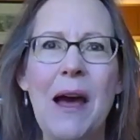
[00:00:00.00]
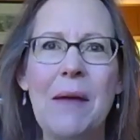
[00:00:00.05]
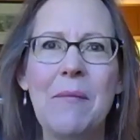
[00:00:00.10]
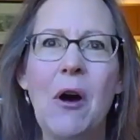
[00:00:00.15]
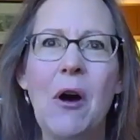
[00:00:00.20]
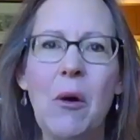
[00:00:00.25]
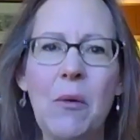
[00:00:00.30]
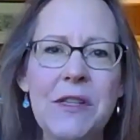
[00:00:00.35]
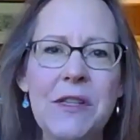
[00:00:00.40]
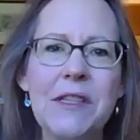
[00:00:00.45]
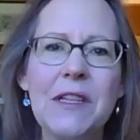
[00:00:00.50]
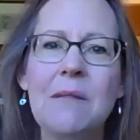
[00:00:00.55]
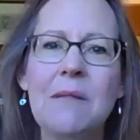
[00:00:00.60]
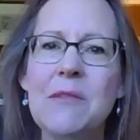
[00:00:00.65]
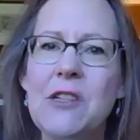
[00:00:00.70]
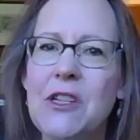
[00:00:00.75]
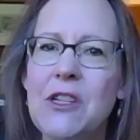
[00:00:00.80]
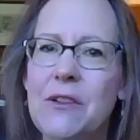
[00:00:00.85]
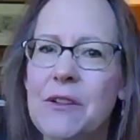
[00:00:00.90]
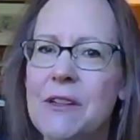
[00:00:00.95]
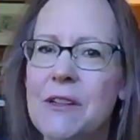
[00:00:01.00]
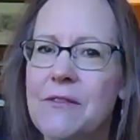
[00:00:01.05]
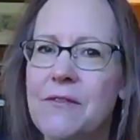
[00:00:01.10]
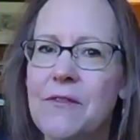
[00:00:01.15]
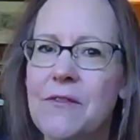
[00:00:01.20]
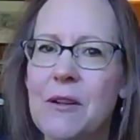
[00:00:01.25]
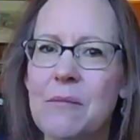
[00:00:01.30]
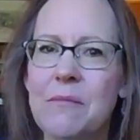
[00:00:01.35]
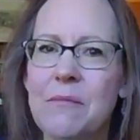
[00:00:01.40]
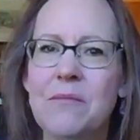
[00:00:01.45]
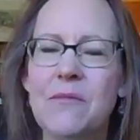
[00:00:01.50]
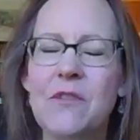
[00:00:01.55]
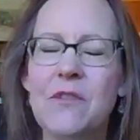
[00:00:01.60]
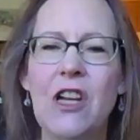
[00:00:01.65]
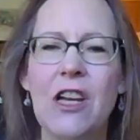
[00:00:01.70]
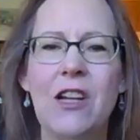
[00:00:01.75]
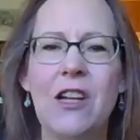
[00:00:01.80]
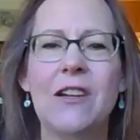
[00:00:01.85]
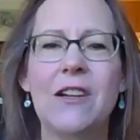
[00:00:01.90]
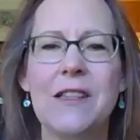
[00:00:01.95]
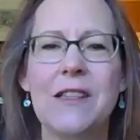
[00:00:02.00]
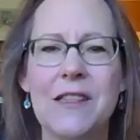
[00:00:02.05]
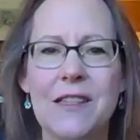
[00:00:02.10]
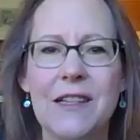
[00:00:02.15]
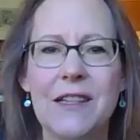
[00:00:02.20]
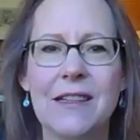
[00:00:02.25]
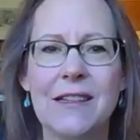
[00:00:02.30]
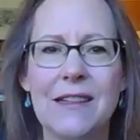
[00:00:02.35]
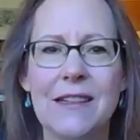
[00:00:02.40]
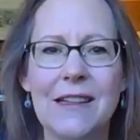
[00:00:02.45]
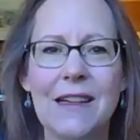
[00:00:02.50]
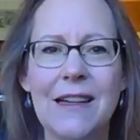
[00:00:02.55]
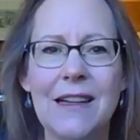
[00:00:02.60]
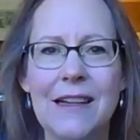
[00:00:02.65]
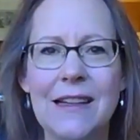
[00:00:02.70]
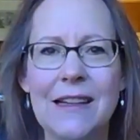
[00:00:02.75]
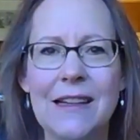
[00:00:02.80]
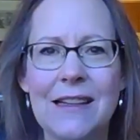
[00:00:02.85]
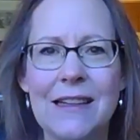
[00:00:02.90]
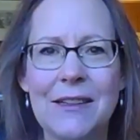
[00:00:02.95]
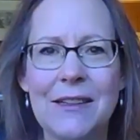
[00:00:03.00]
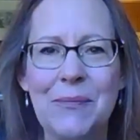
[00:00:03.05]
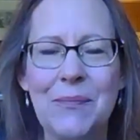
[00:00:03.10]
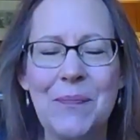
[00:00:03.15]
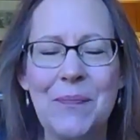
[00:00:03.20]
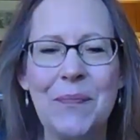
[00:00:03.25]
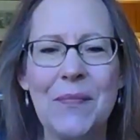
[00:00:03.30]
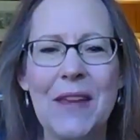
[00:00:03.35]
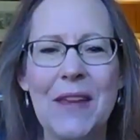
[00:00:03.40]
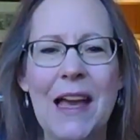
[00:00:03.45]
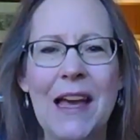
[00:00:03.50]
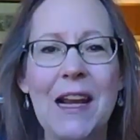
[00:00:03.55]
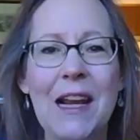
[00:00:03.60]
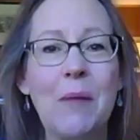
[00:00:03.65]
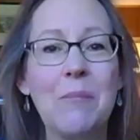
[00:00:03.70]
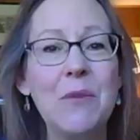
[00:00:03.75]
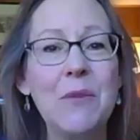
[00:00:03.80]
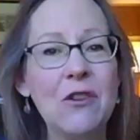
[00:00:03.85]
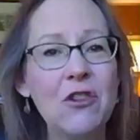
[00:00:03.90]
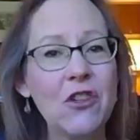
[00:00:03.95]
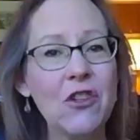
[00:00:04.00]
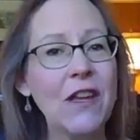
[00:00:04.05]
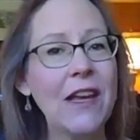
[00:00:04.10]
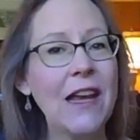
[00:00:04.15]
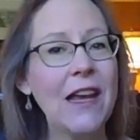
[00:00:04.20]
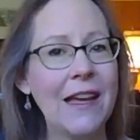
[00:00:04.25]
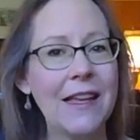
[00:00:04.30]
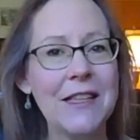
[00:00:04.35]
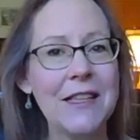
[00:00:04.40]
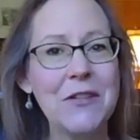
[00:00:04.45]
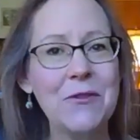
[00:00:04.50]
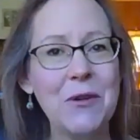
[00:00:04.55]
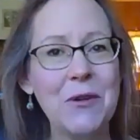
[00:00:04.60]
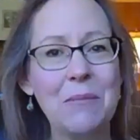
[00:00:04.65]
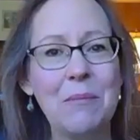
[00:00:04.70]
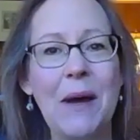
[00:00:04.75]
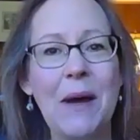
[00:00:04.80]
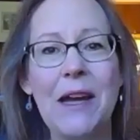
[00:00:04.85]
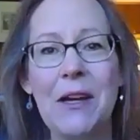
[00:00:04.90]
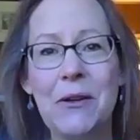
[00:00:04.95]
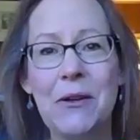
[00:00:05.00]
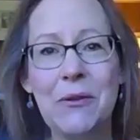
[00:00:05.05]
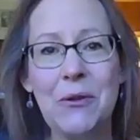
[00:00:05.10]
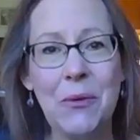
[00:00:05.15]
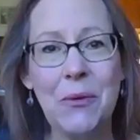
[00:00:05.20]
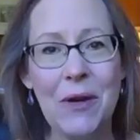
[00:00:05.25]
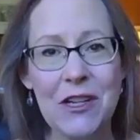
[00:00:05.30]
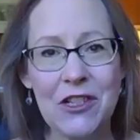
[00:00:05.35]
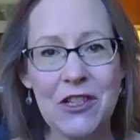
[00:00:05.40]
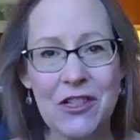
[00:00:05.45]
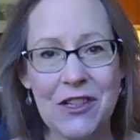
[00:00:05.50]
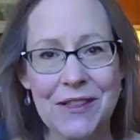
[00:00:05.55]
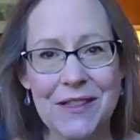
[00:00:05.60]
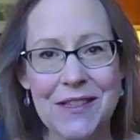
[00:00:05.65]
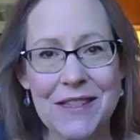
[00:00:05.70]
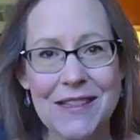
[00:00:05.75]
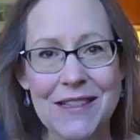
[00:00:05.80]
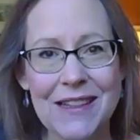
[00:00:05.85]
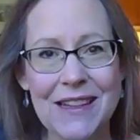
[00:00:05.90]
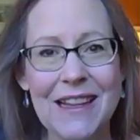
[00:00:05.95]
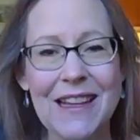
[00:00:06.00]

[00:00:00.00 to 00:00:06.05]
always come to it from Jane Austen, and I'm usually answering my own questions.